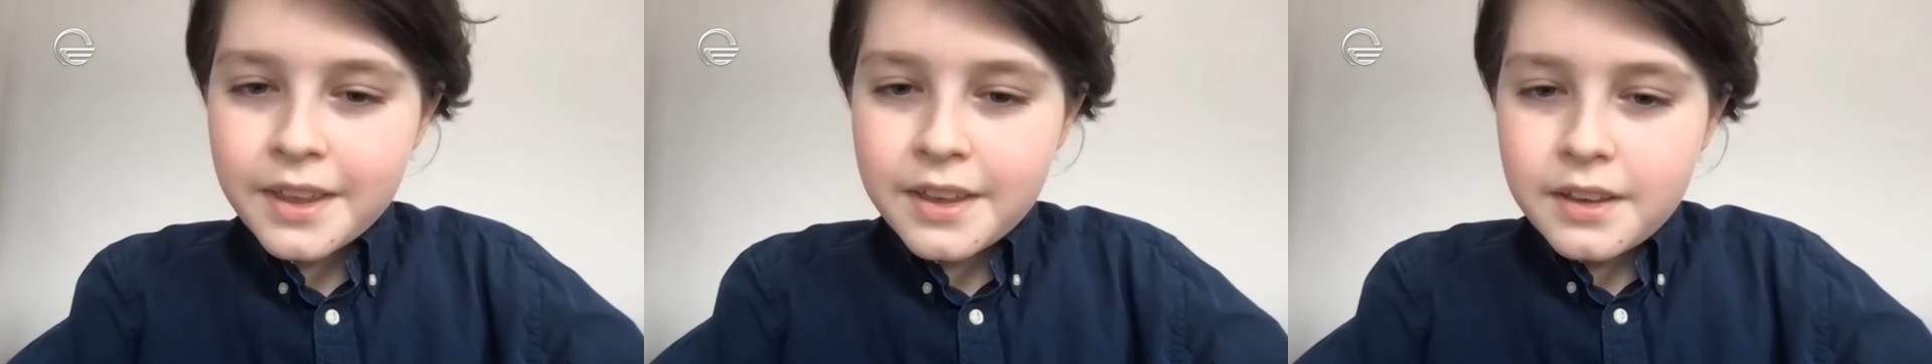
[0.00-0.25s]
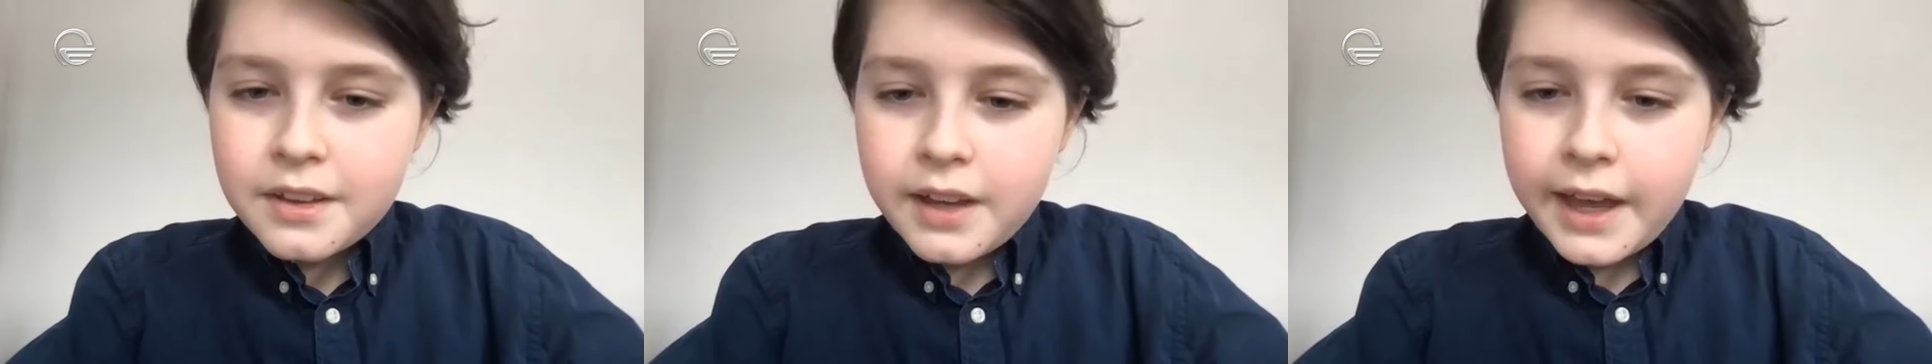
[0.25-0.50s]

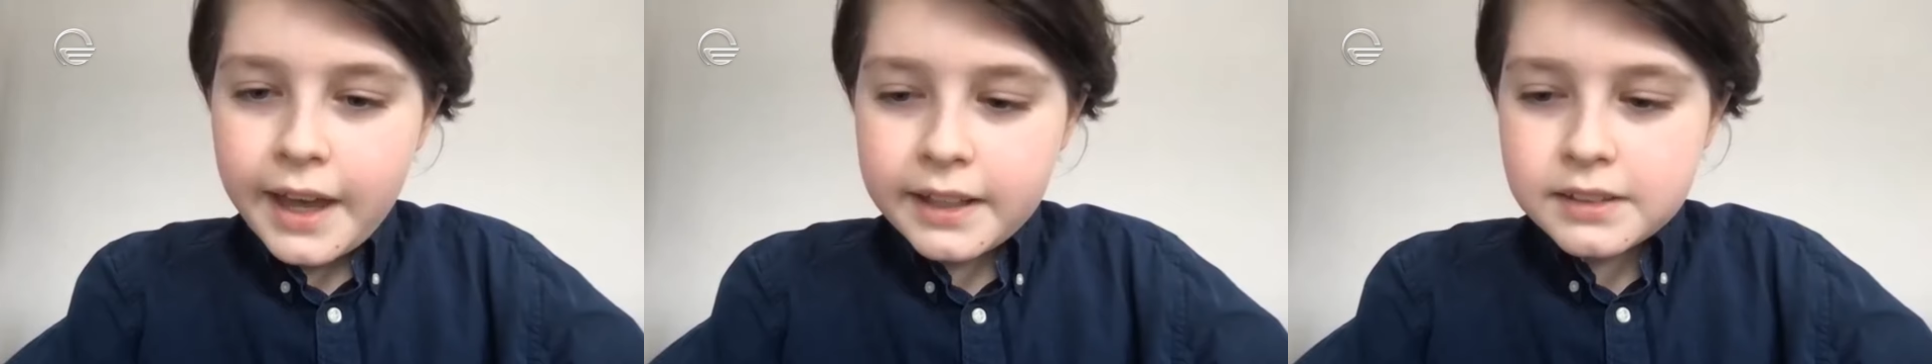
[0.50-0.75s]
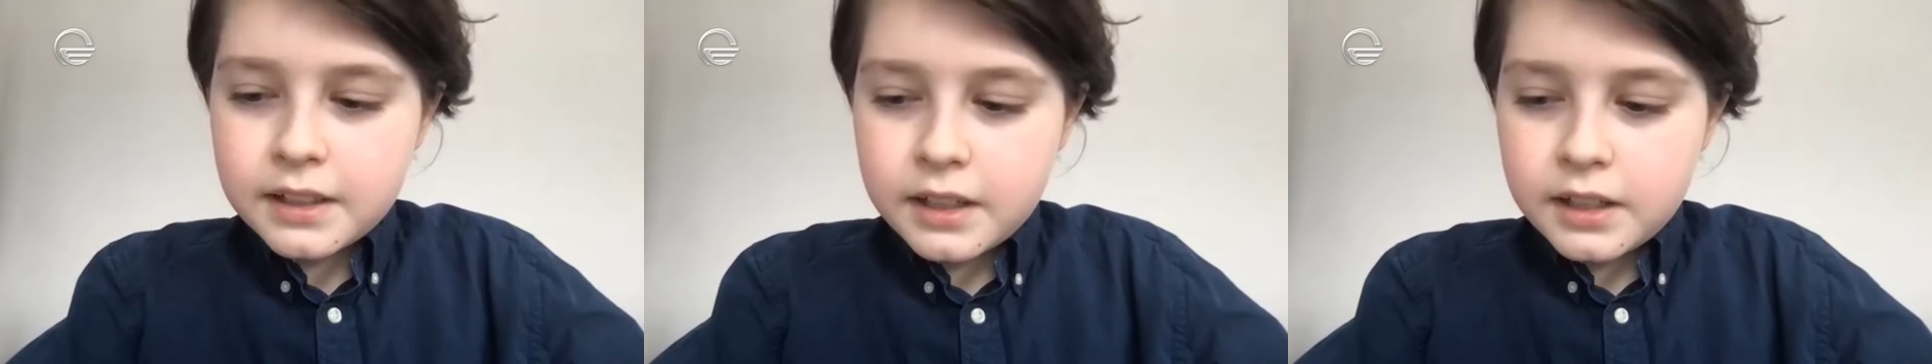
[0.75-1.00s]
And uh,
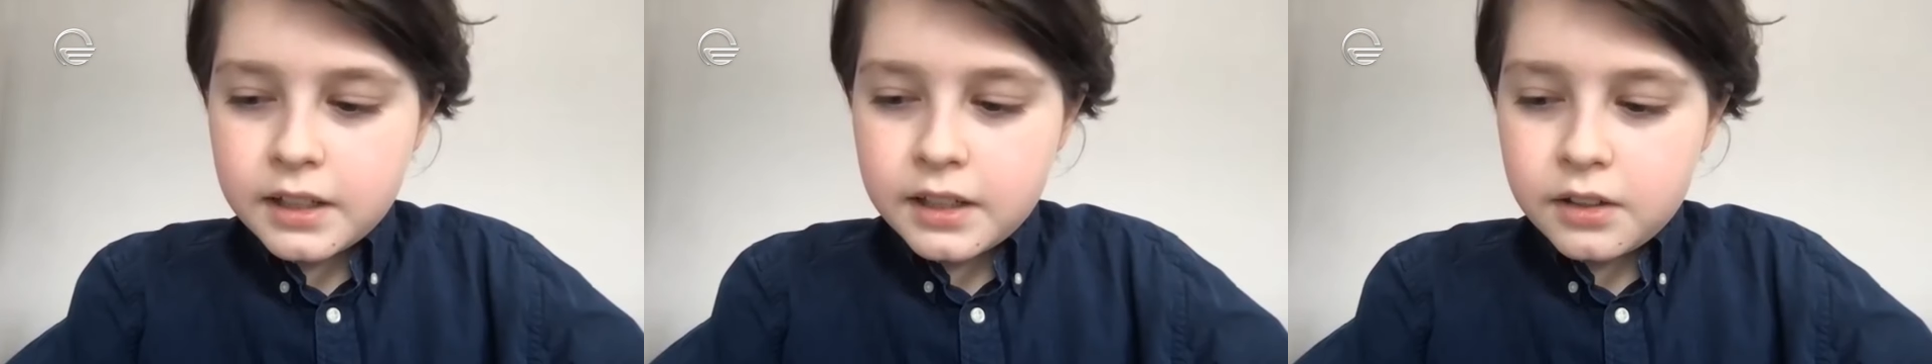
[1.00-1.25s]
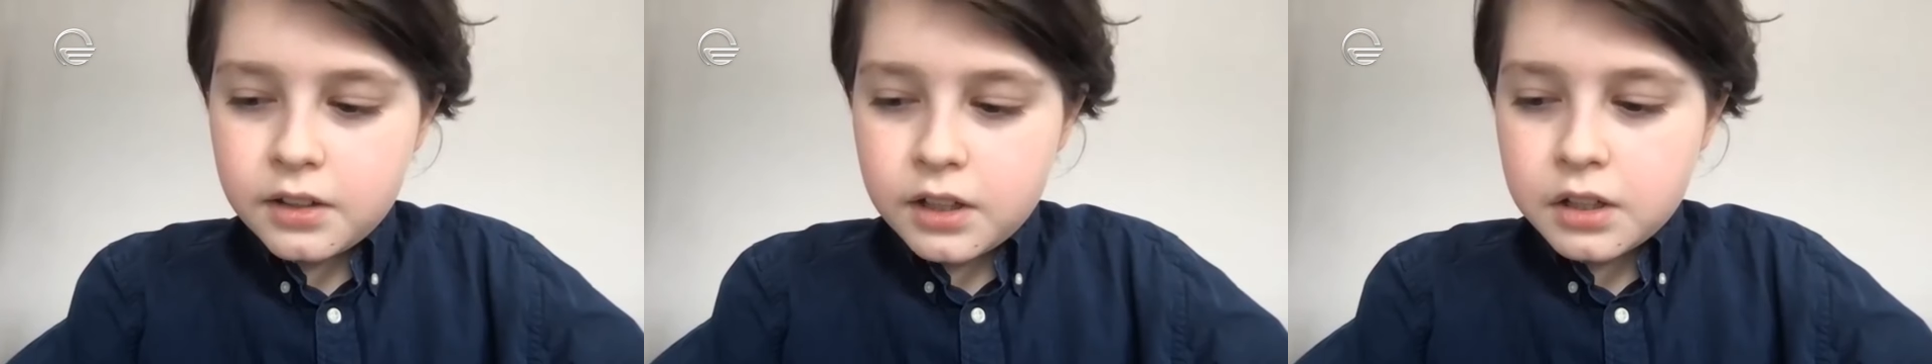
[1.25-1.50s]

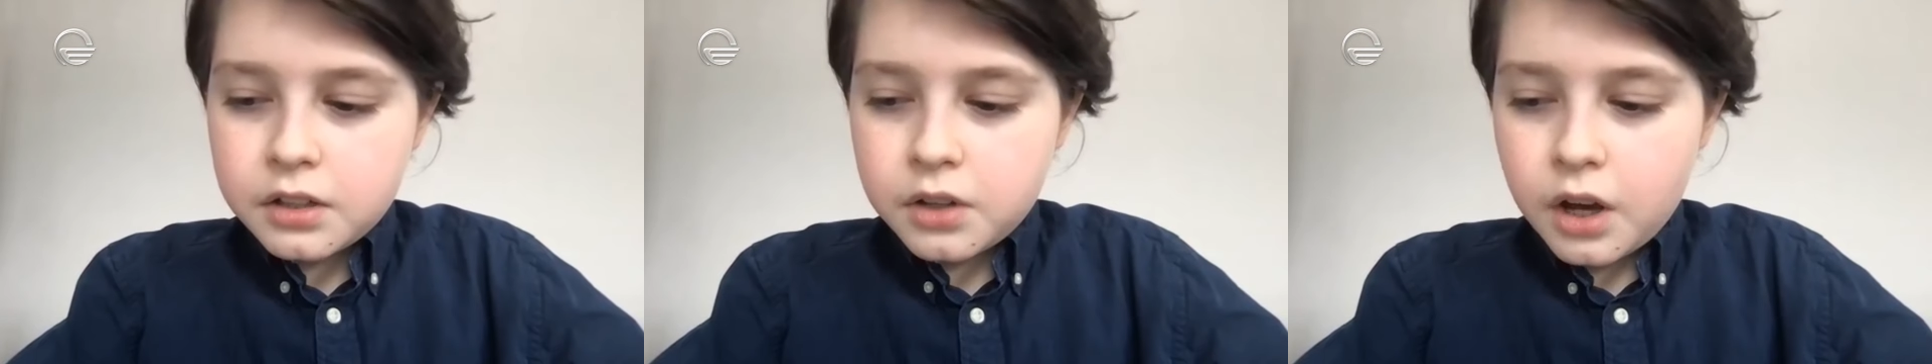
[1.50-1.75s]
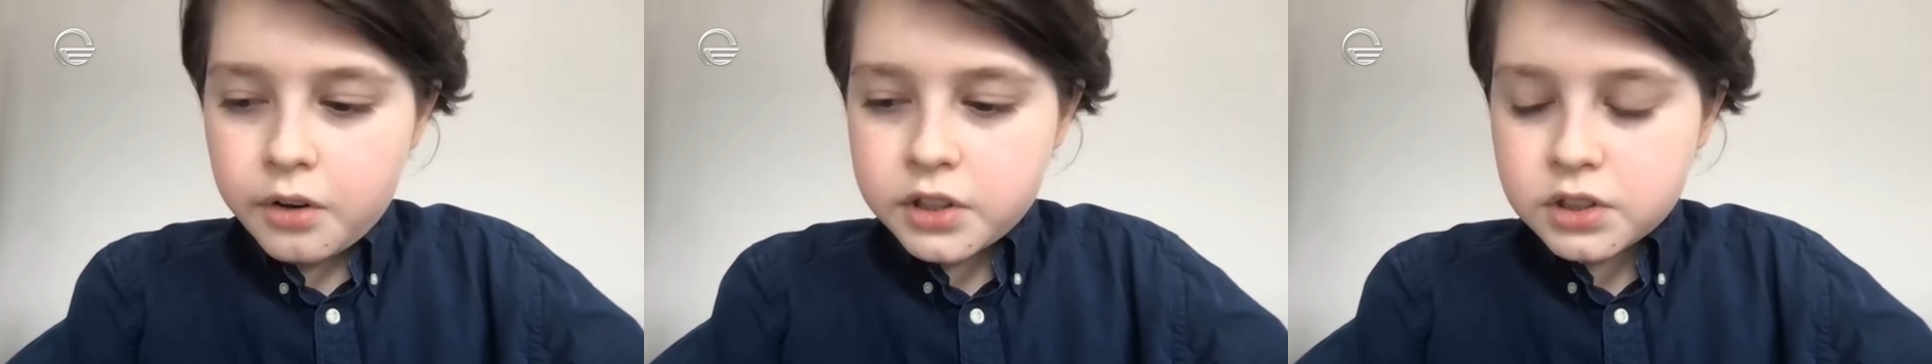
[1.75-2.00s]
uh how you